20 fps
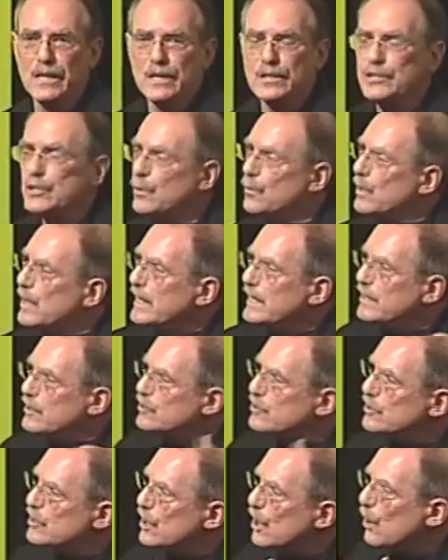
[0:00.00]
So
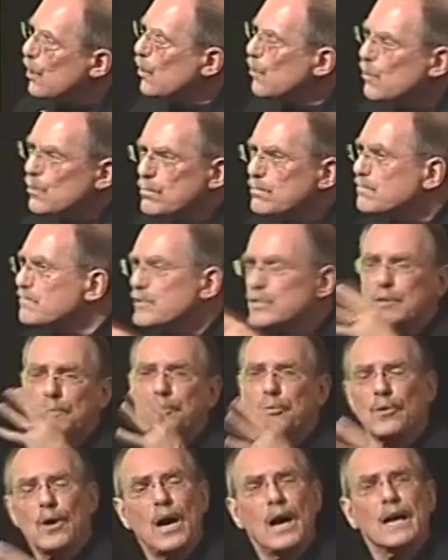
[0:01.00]
there's no
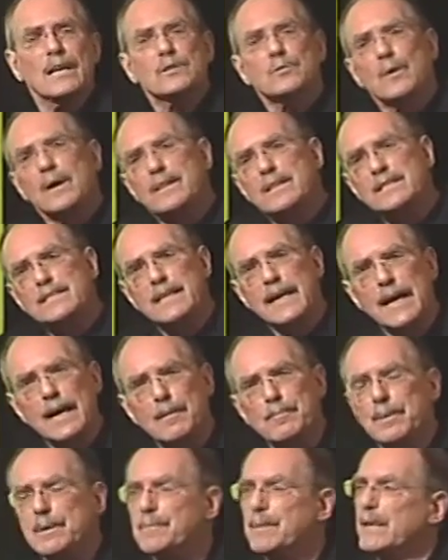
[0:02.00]
surprise why this
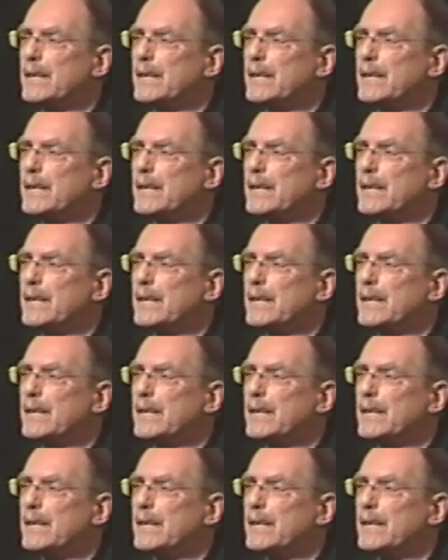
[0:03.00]
happened,